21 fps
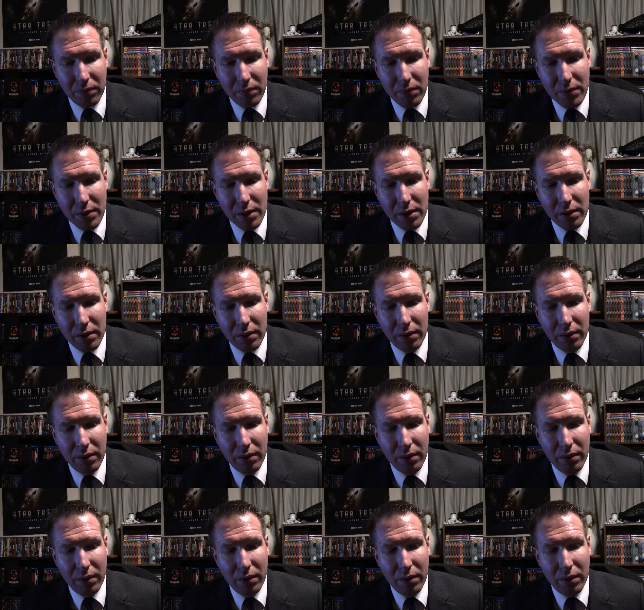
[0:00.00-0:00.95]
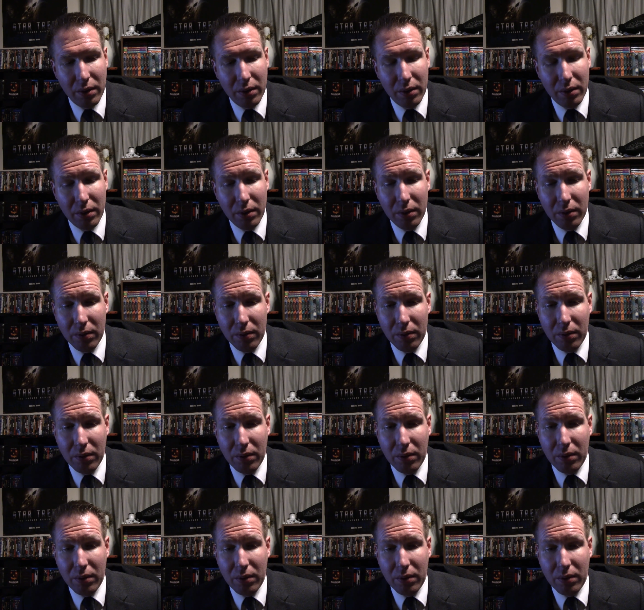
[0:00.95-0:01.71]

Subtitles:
Nobody speaks.